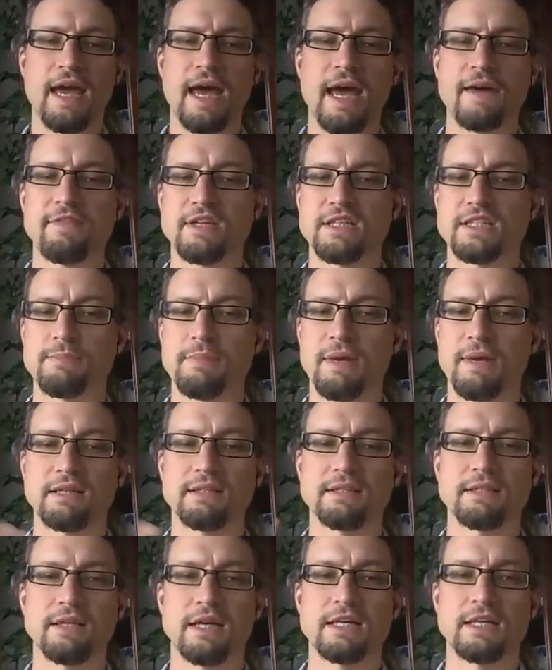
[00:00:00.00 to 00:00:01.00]
I
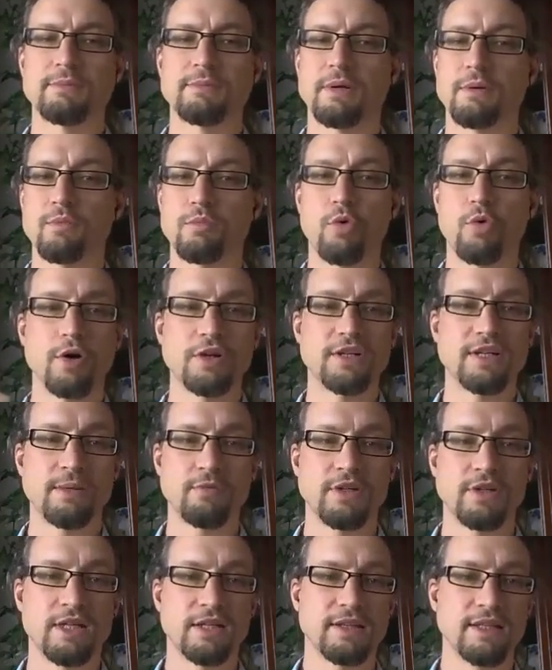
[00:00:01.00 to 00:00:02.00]
spent more time
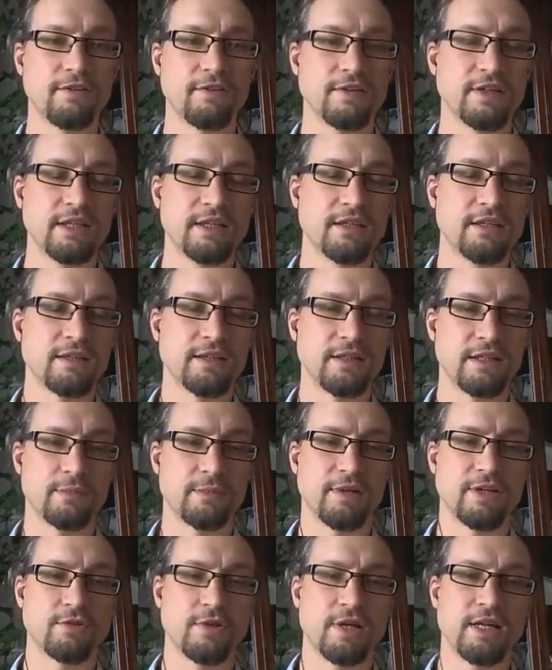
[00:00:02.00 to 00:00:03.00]
reading Livy in
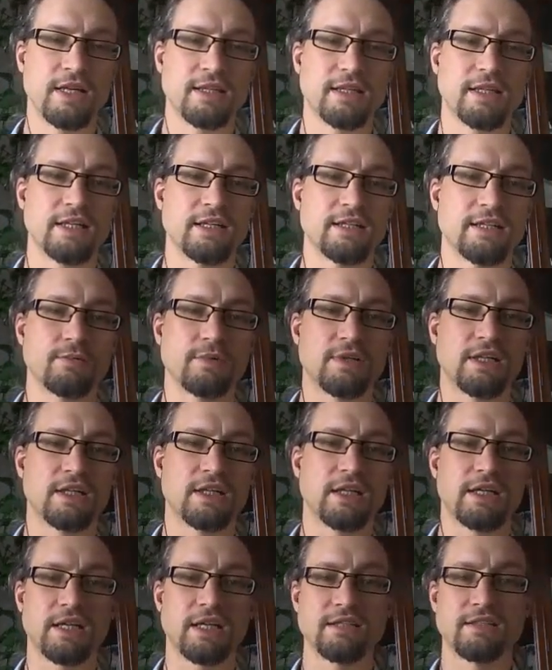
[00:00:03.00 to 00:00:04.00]
my training than I did
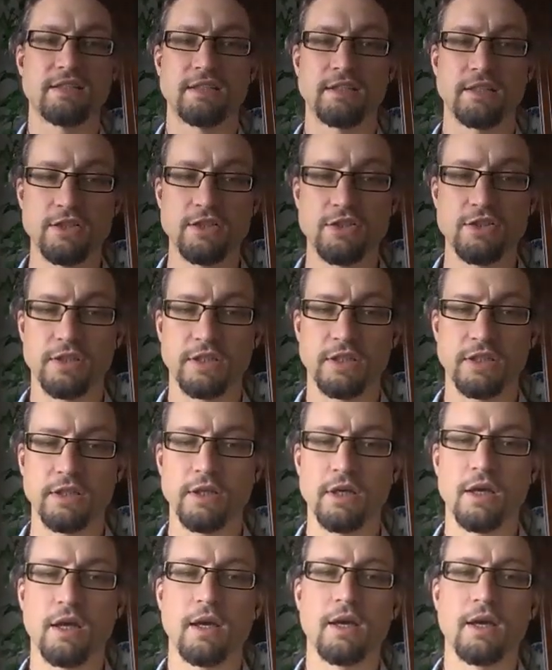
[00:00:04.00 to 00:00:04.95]
reading Augustine initially.